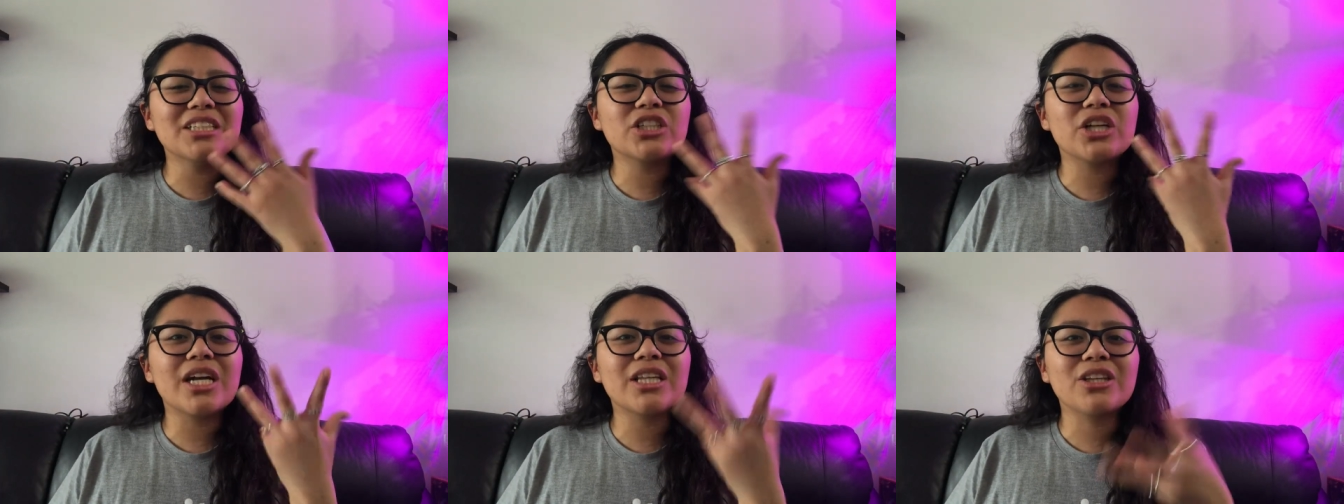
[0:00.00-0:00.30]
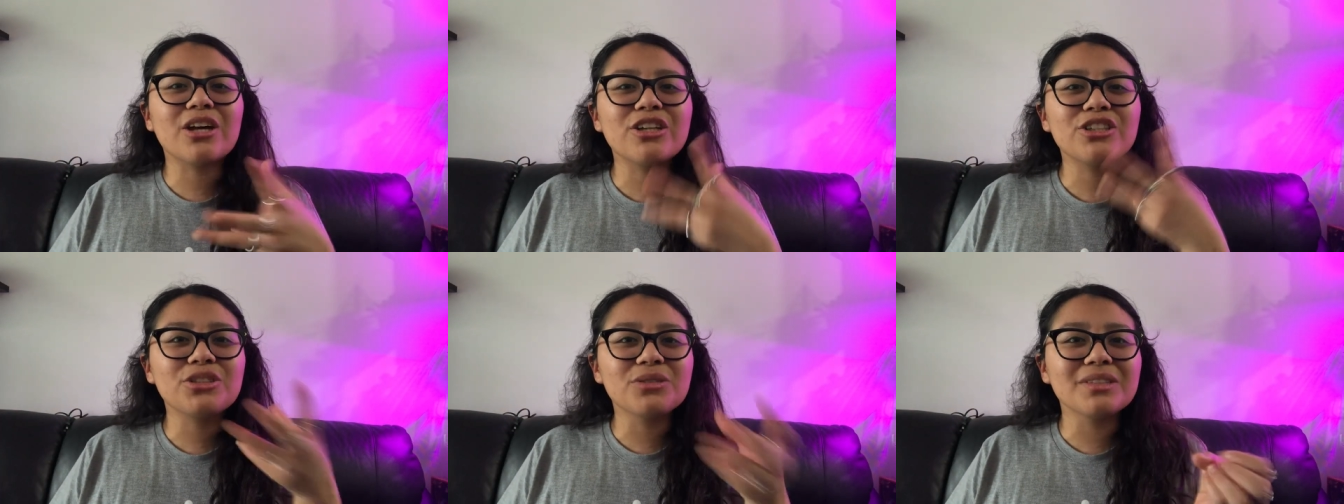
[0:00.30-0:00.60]
So I
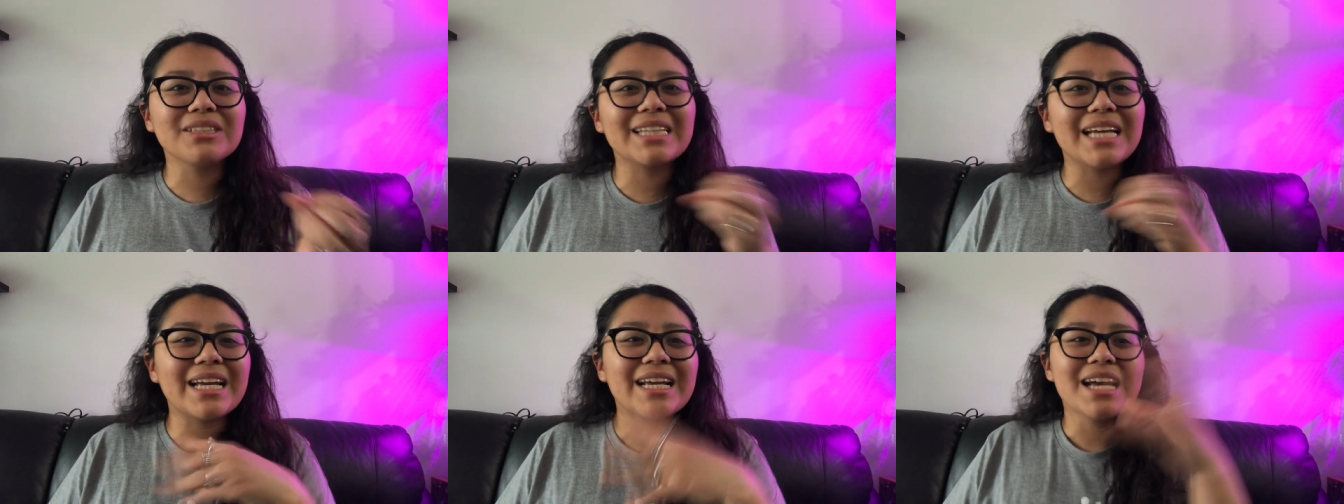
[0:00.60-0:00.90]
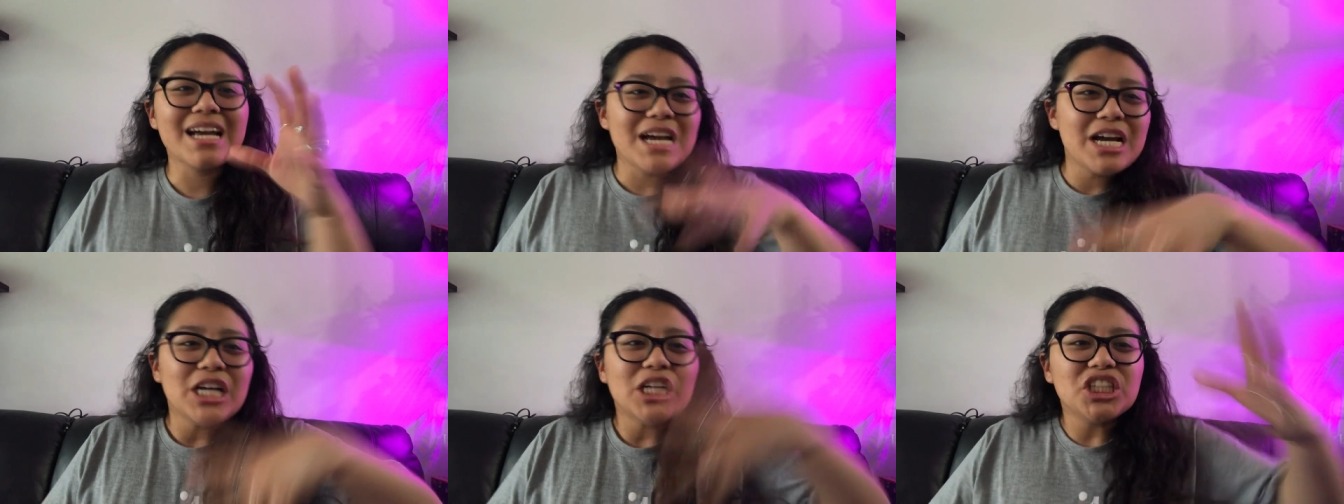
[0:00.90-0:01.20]
thought she was like,
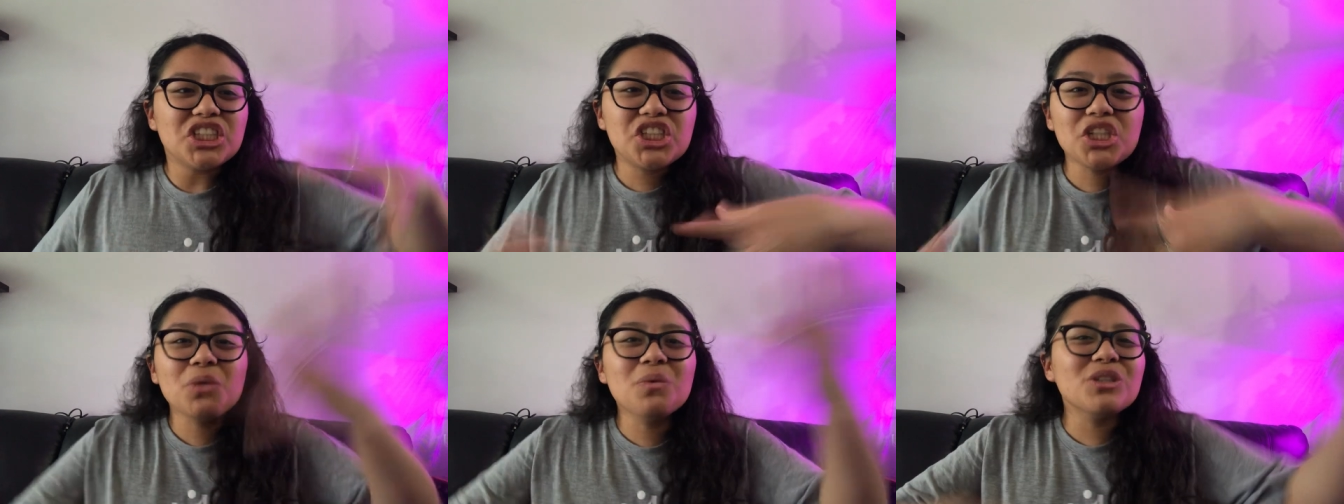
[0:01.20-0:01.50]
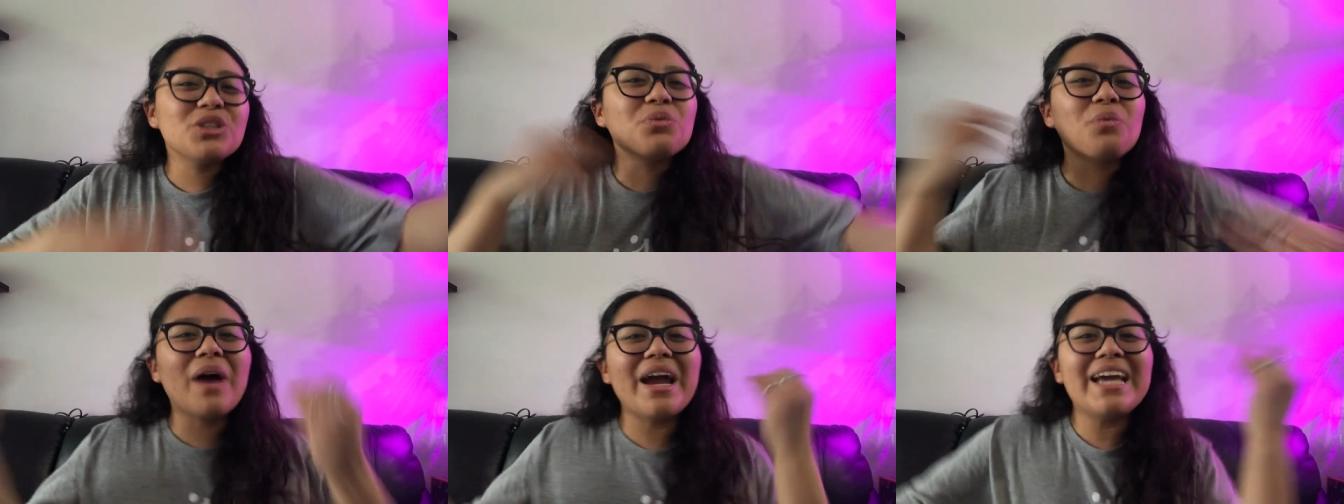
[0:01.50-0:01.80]
she
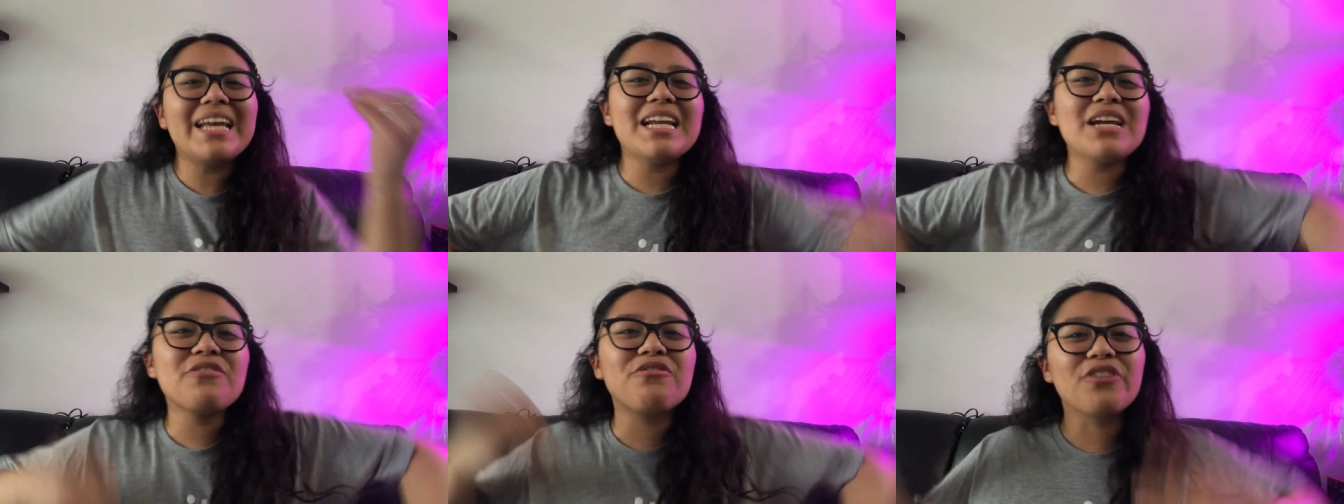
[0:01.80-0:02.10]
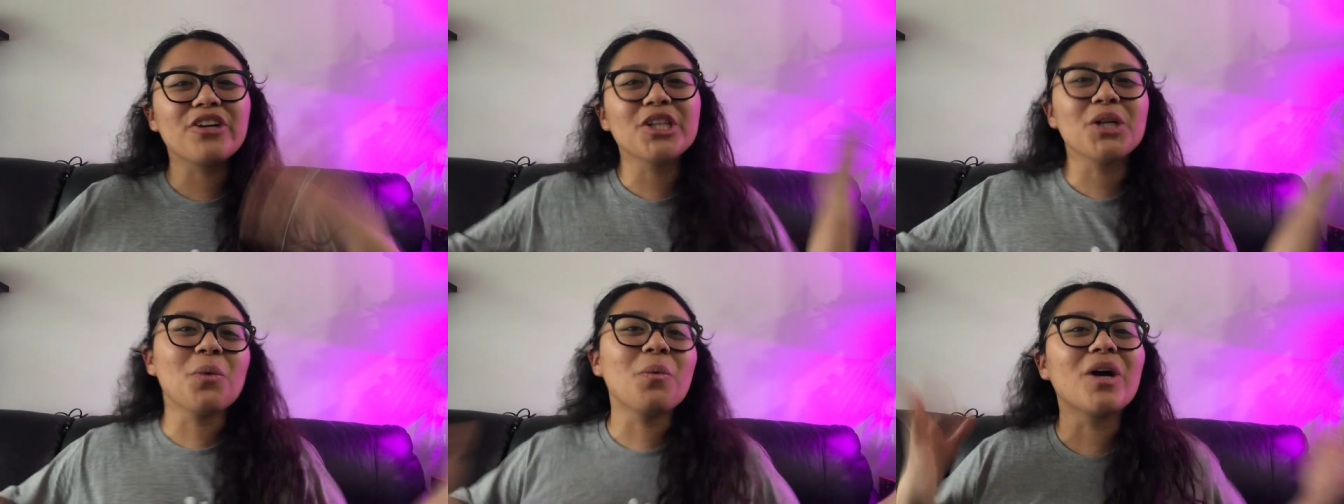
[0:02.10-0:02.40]
was waiting
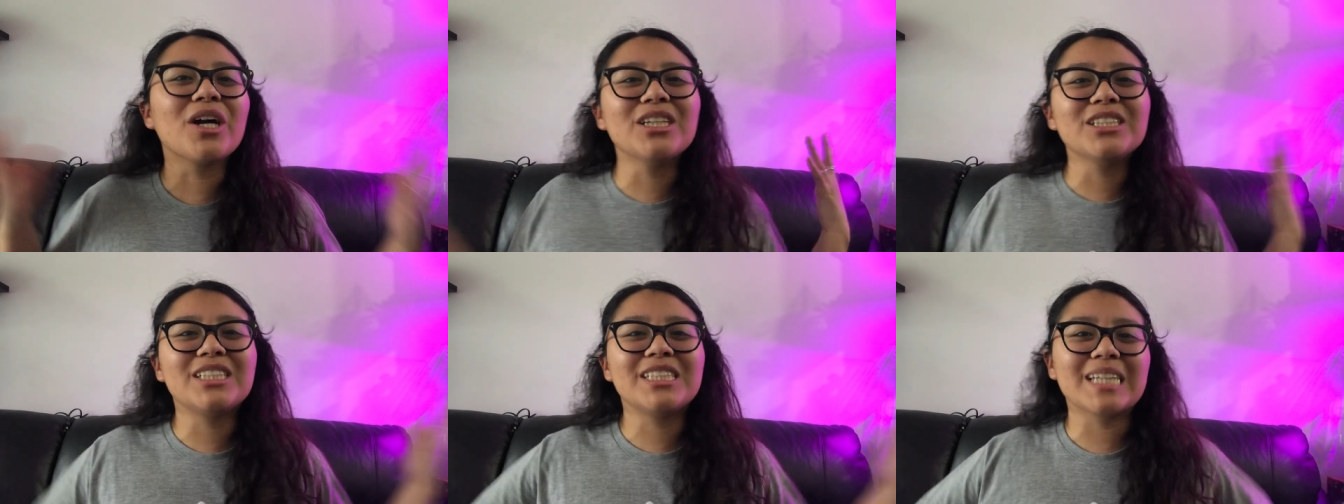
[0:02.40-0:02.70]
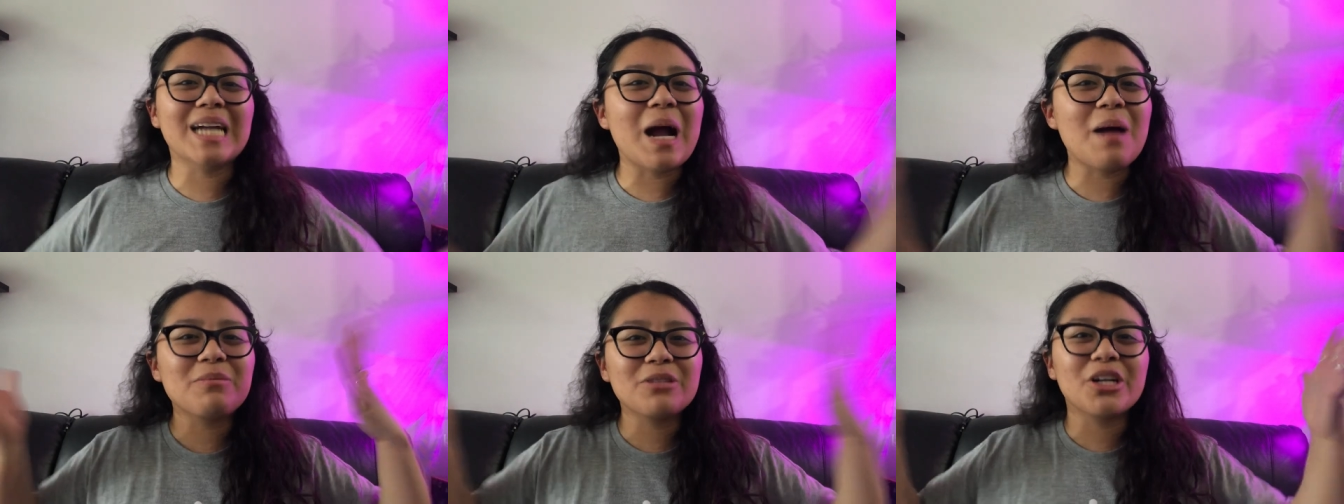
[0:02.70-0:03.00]
for the words
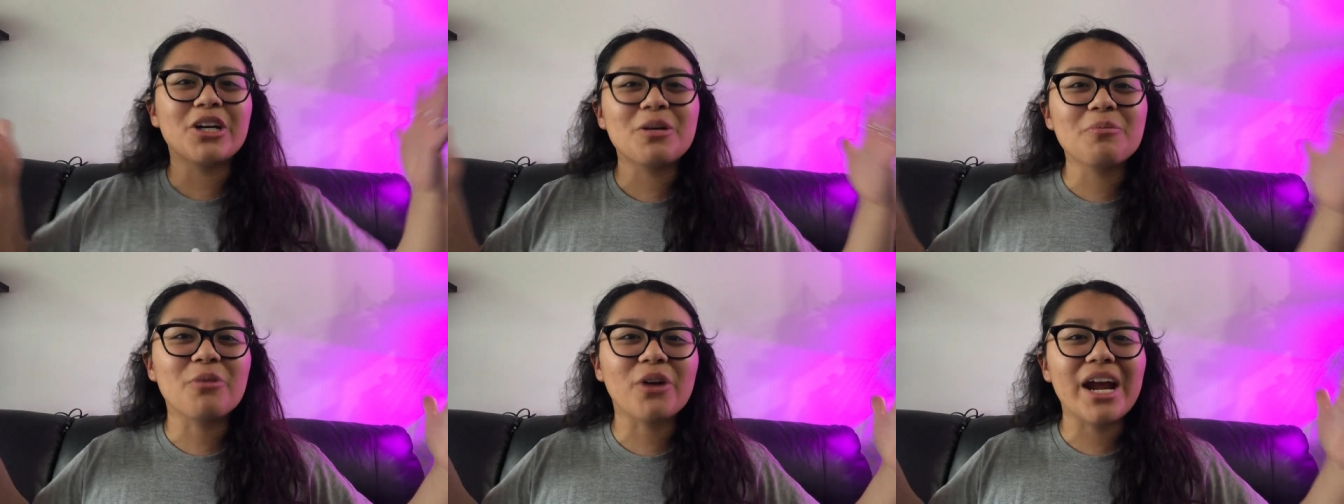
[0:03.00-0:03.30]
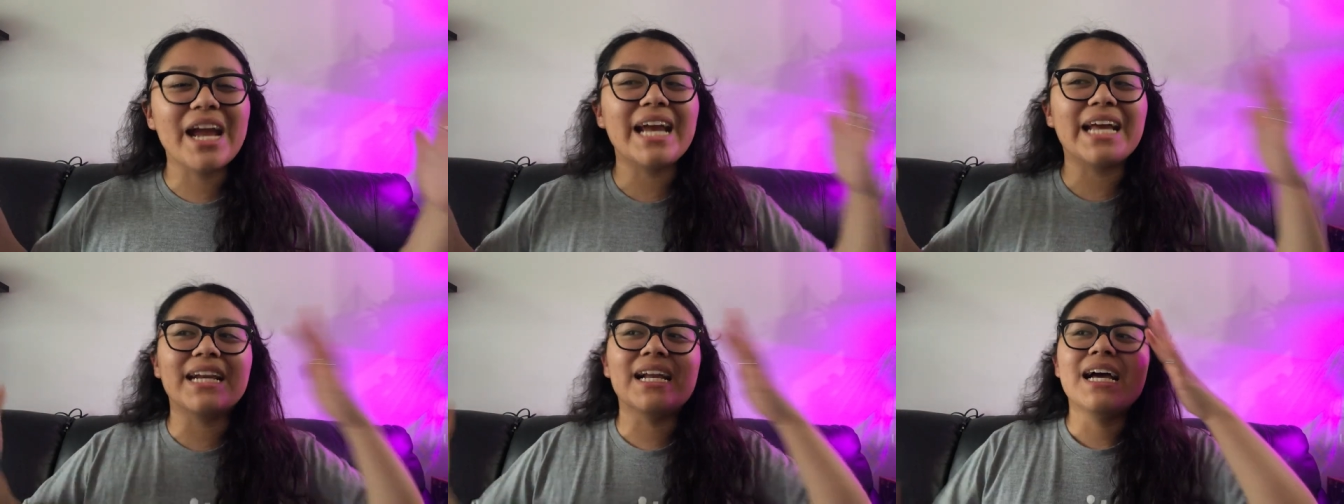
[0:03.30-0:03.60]
to come to her
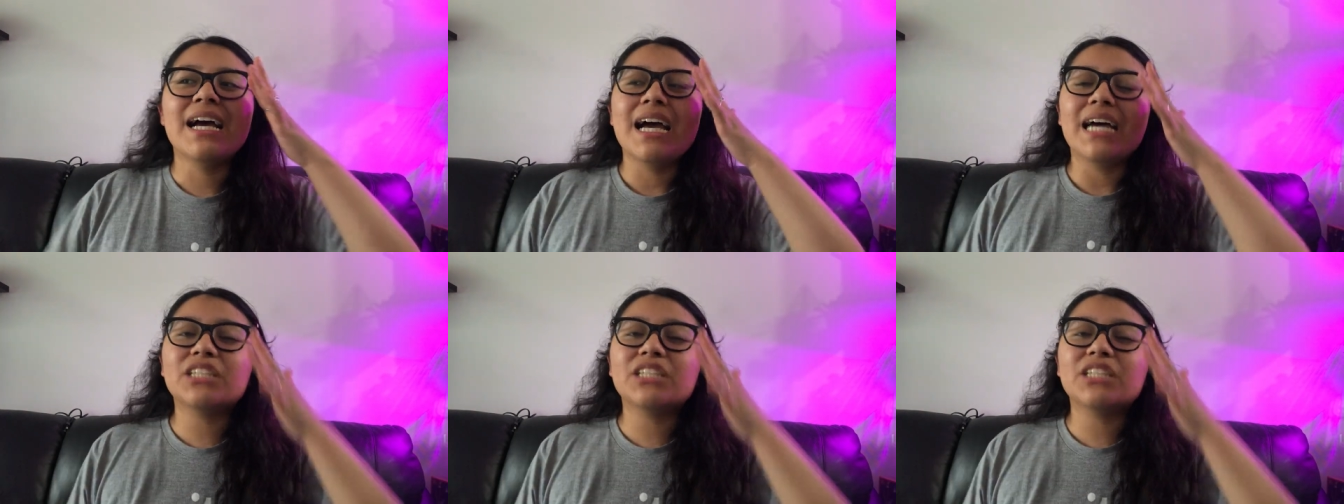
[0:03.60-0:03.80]
brain.